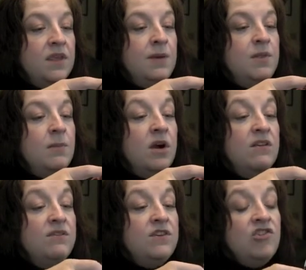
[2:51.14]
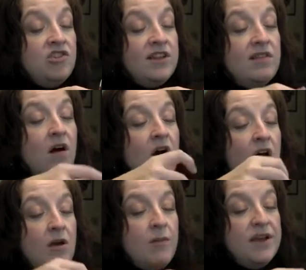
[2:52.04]
Keep them artificially
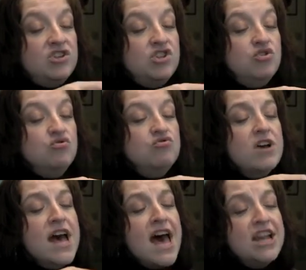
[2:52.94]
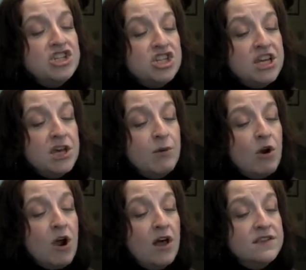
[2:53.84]
long by stretching
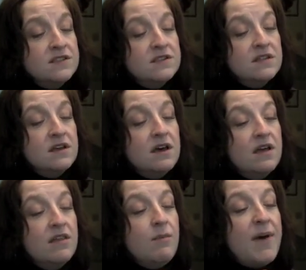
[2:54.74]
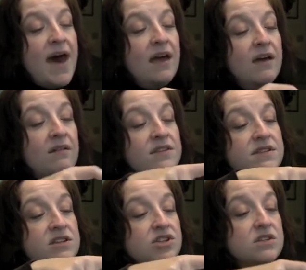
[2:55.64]
across the back of the
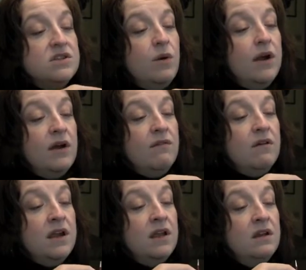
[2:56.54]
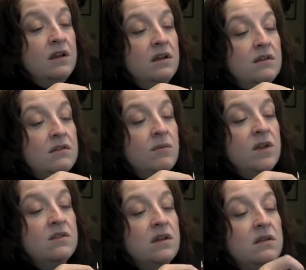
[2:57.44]
stitches you are covering. Does that
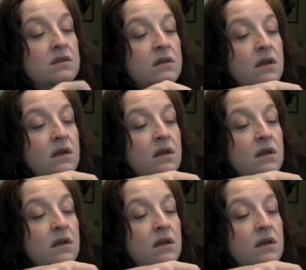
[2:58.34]
make sense?